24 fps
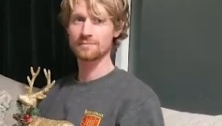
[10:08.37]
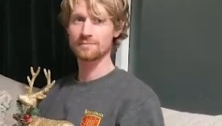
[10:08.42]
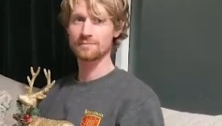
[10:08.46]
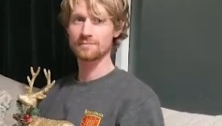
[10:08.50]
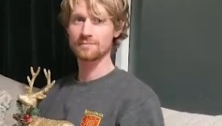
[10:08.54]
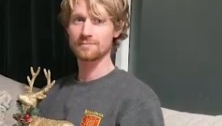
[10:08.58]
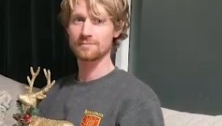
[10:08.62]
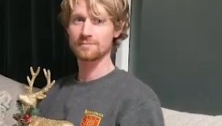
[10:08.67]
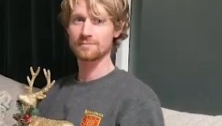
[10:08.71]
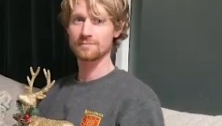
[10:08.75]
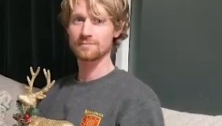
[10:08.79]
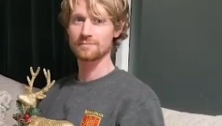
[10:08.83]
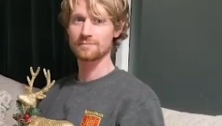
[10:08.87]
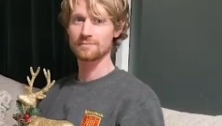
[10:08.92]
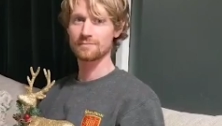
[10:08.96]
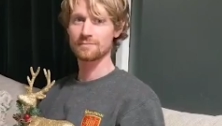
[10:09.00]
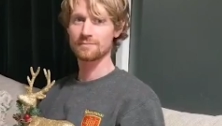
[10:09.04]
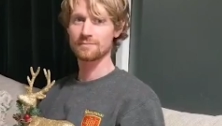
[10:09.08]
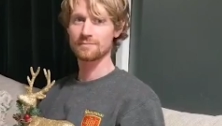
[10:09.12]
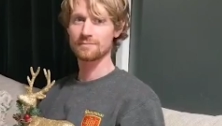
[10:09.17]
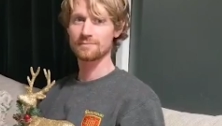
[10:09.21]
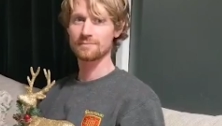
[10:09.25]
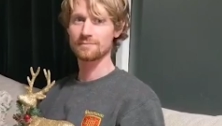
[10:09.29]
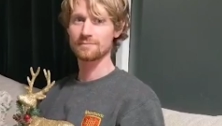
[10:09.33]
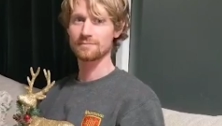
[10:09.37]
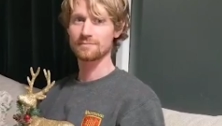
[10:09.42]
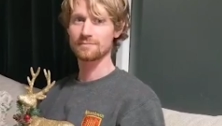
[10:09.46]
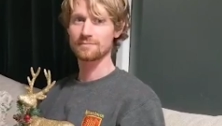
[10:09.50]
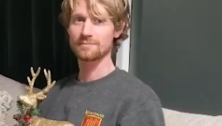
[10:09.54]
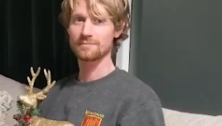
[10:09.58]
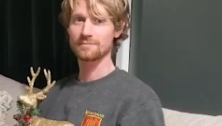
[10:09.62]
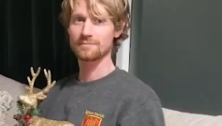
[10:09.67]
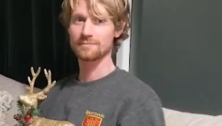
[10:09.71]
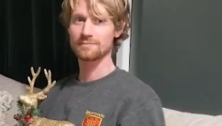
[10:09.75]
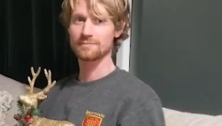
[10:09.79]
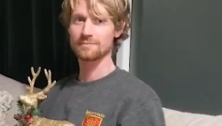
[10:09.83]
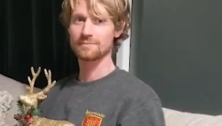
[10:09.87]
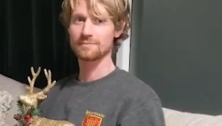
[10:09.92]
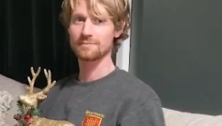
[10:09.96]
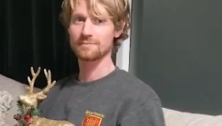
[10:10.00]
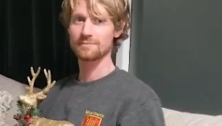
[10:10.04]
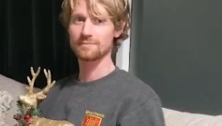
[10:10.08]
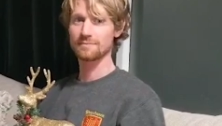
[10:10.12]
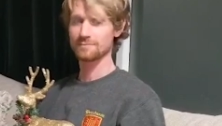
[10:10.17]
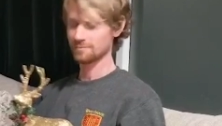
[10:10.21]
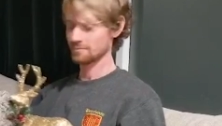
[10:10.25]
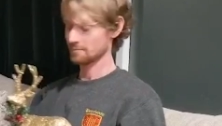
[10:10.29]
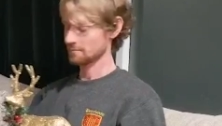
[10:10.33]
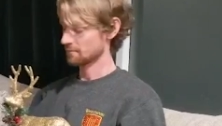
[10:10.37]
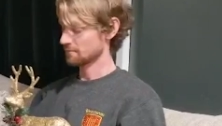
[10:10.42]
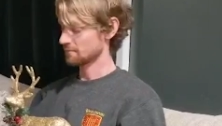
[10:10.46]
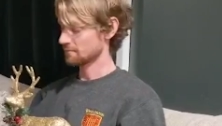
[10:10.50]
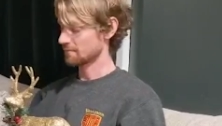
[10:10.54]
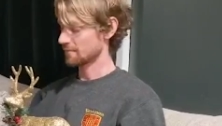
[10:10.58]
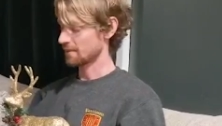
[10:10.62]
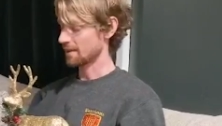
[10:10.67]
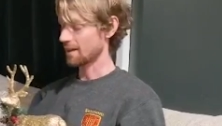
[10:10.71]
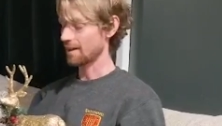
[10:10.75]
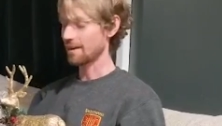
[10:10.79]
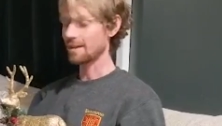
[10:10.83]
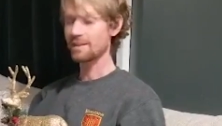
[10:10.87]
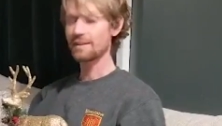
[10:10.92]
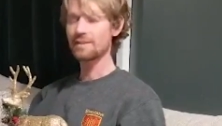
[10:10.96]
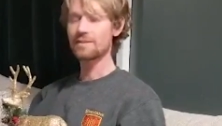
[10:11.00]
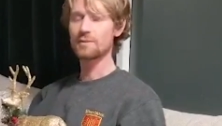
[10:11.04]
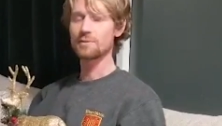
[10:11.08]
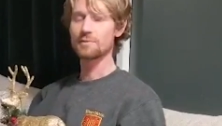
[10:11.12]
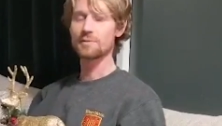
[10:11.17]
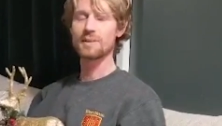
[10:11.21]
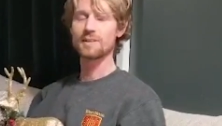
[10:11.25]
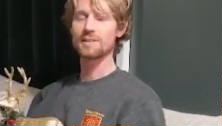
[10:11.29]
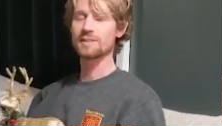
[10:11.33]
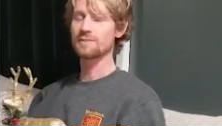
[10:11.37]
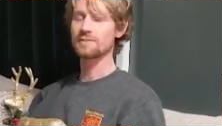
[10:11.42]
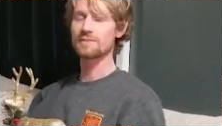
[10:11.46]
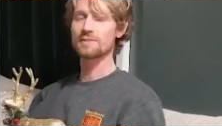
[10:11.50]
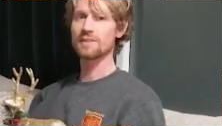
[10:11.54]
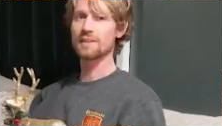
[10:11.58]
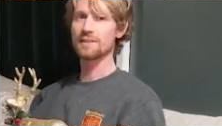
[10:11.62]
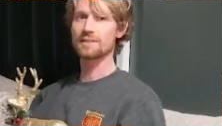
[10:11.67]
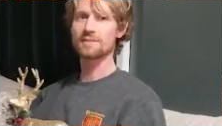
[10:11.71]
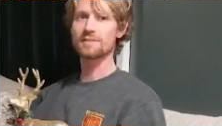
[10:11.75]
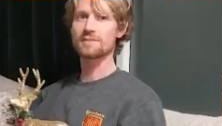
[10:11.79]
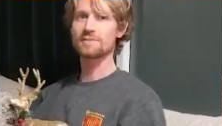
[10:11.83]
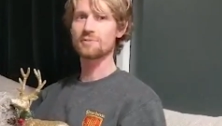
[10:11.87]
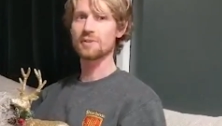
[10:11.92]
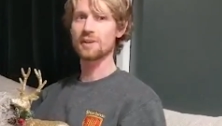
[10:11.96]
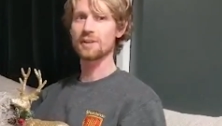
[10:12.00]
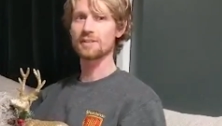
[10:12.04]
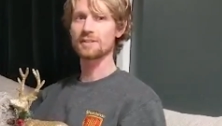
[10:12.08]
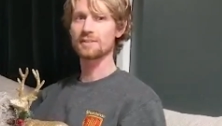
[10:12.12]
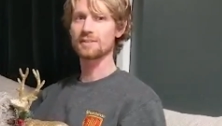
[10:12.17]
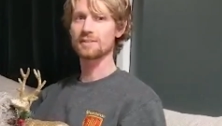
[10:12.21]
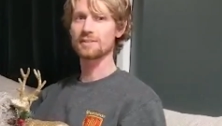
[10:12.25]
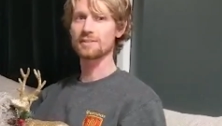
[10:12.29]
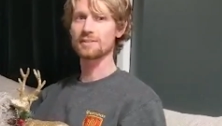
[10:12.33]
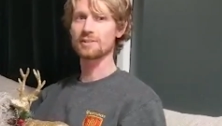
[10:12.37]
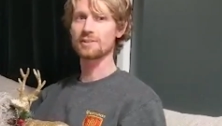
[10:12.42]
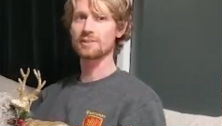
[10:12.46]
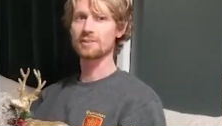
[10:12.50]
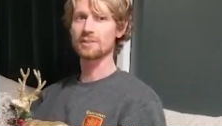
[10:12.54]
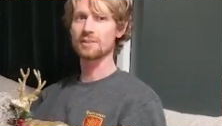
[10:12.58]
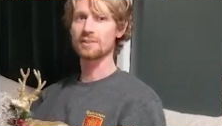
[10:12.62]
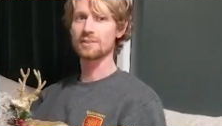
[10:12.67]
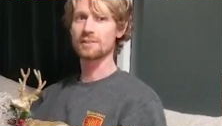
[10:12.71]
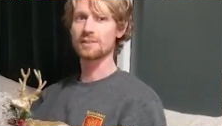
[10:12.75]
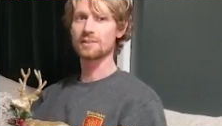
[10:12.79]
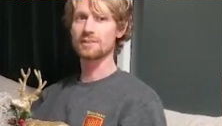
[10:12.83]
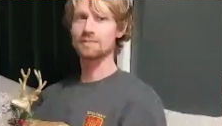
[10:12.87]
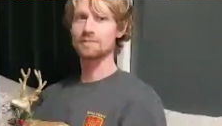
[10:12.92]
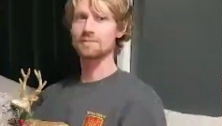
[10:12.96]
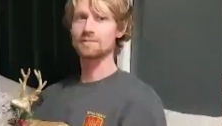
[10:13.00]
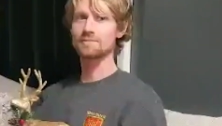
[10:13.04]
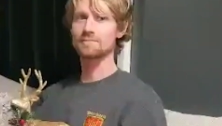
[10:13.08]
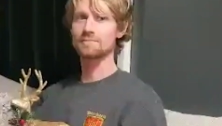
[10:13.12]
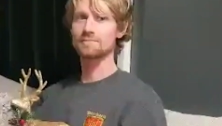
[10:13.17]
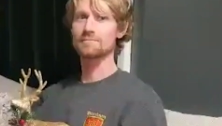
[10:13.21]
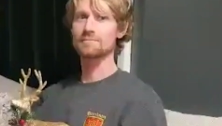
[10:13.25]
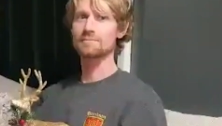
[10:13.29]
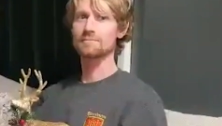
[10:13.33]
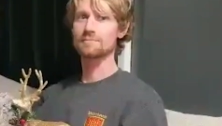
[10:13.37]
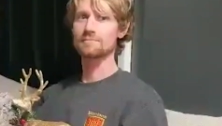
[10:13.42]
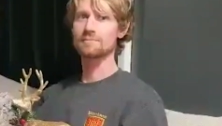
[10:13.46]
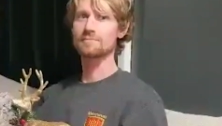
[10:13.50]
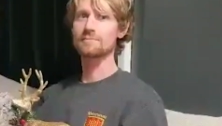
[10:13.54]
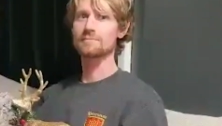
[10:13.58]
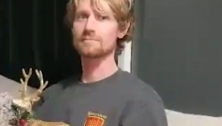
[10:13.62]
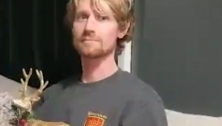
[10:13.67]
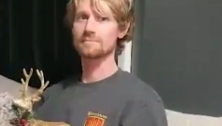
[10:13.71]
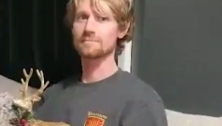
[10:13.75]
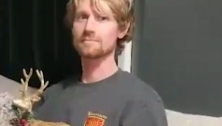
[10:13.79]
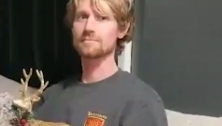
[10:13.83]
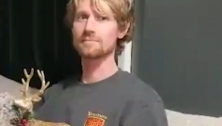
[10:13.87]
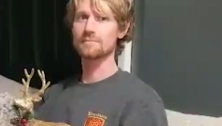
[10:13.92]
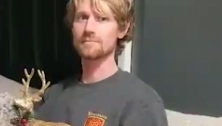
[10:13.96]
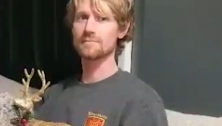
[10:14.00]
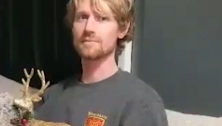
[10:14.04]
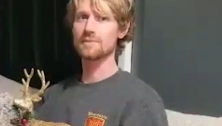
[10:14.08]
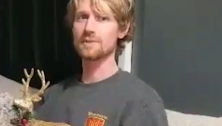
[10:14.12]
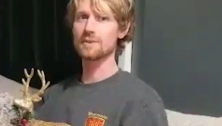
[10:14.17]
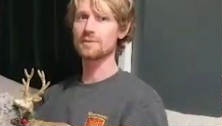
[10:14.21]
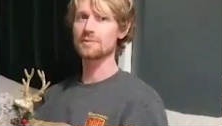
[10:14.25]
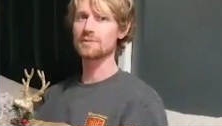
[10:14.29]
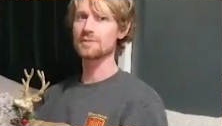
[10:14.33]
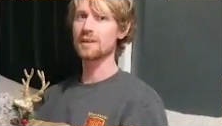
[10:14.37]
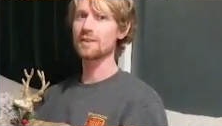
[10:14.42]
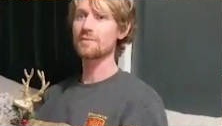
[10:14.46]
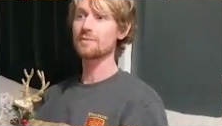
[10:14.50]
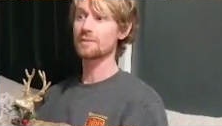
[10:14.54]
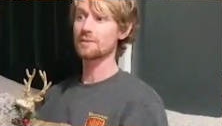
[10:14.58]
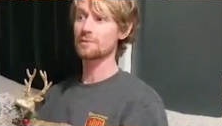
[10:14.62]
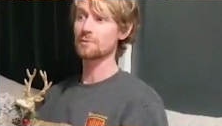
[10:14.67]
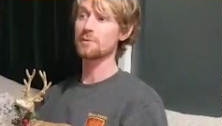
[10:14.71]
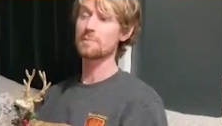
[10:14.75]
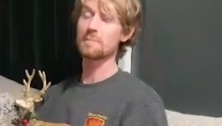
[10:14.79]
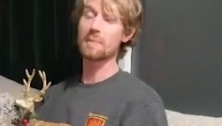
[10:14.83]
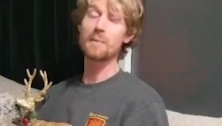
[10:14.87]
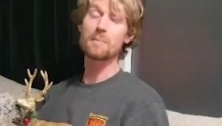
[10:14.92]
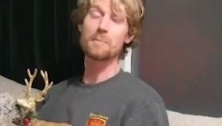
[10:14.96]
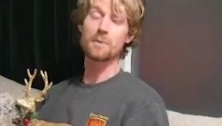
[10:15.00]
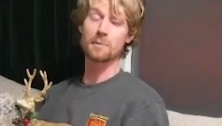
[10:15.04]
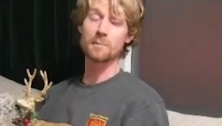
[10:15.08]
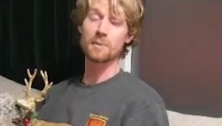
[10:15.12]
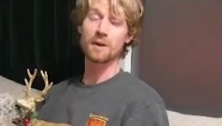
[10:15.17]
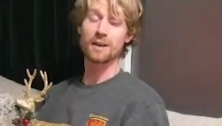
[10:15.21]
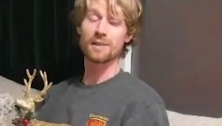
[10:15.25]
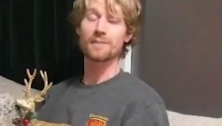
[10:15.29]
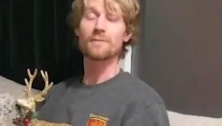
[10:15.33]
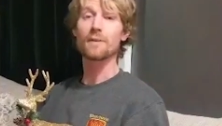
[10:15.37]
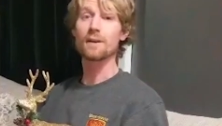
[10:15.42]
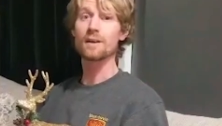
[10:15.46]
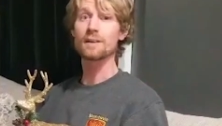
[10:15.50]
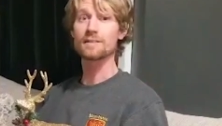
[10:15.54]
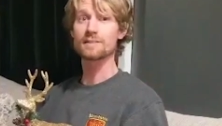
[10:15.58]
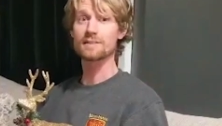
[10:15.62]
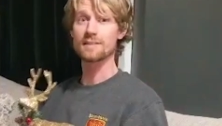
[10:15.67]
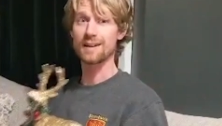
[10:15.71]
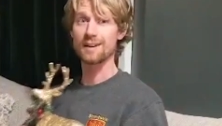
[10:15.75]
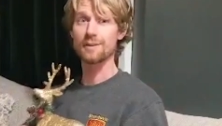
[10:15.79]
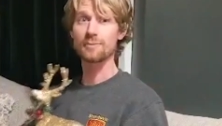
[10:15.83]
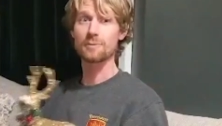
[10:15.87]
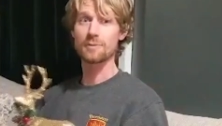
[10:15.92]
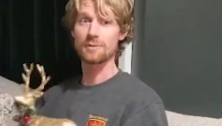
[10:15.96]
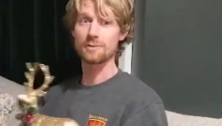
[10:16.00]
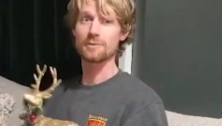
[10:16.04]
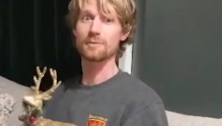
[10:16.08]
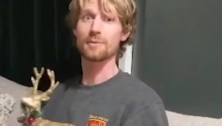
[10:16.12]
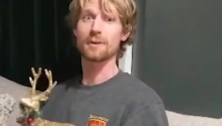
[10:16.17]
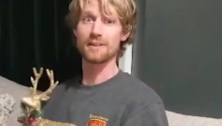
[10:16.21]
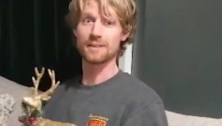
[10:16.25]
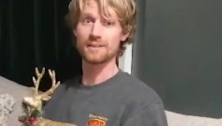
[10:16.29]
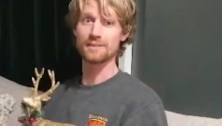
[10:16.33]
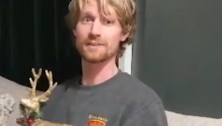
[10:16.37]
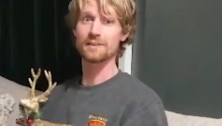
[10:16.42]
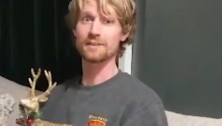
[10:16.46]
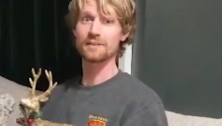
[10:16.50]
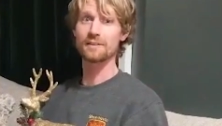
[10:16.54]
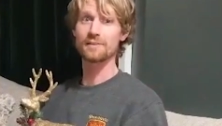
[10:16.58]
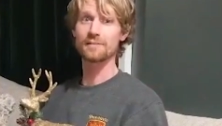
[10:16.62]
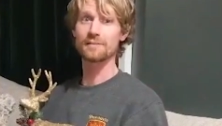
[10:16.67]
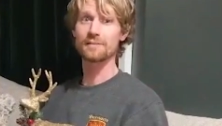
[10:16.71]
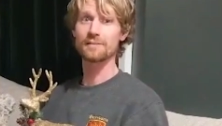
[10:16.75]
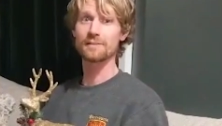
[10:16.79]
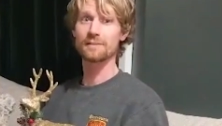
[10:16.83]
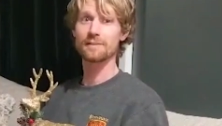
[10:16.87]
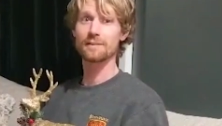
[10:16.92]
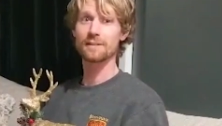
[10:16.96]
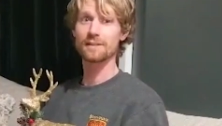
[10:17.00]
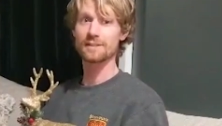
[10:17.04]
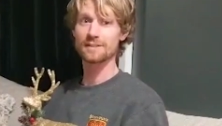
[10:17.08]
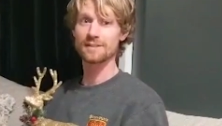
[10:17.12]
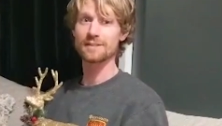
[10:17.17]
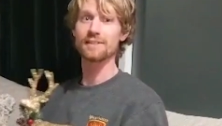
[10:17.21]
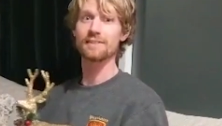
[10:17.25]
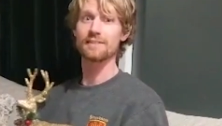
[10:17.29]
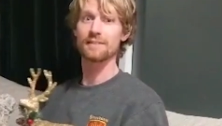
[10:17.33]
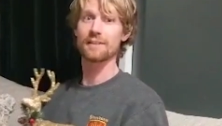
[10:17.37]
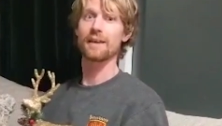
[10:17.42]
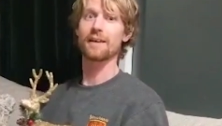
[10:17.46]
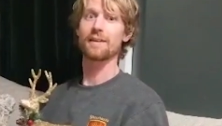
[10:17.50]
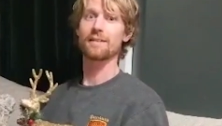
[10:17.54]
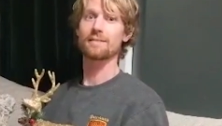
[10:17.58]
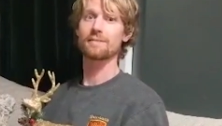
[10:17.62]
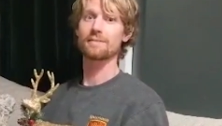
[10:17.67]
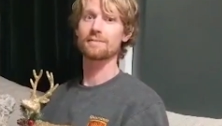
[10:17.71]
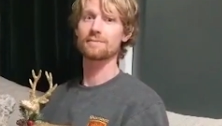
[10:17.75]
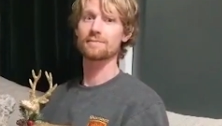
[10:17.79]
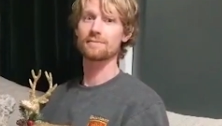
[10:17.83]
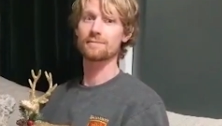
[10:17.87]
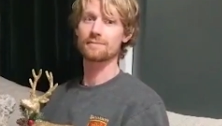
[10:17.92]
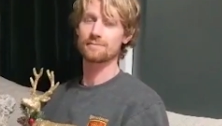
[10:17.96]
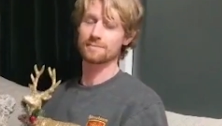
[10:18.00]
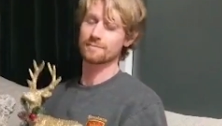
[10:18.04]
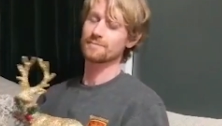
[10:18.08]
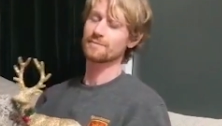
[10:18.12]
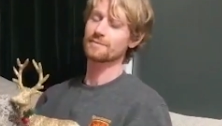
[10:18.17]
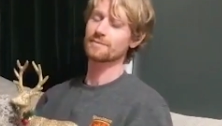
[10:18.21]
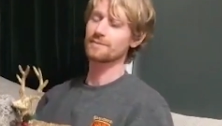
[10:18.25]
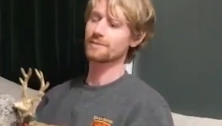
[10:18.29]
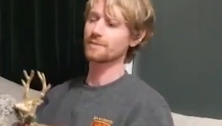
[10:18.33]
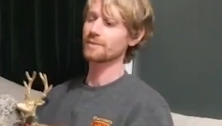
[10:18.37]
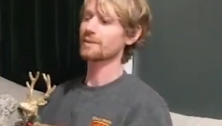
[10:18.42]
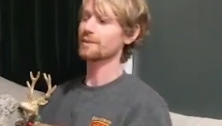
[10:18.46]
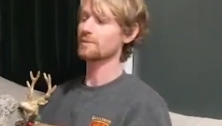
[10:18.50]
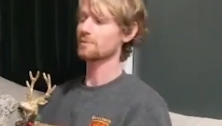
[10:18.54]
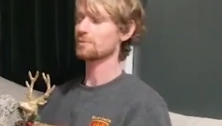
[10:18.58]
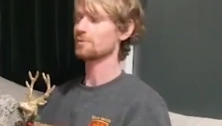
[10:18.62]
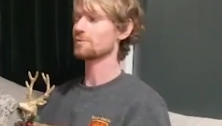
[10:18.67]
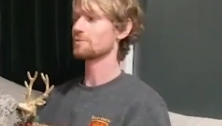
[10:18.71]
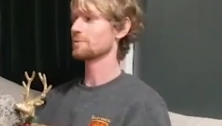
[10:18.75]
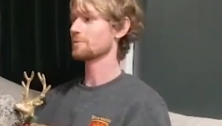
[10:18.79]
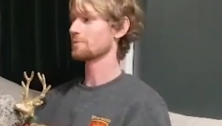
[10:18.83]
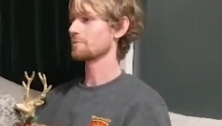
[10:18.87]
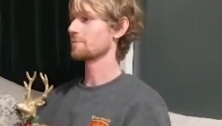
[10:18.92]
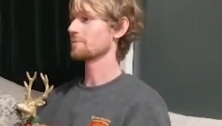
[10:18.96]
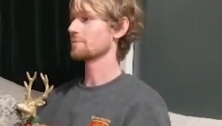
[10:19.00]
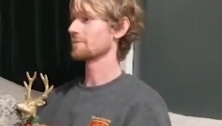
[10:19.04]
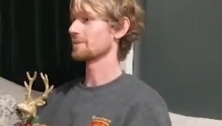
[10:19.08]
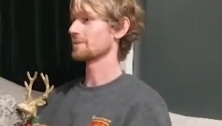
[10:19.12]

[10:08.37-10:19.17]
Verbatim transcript: Your choice. I, I like the reindeer. I think the reindeer is not distracting at all, and they'll. No, totally not. They'll definitely remember my advice now with the reindeer. I can tell you that. Okay, we'll do it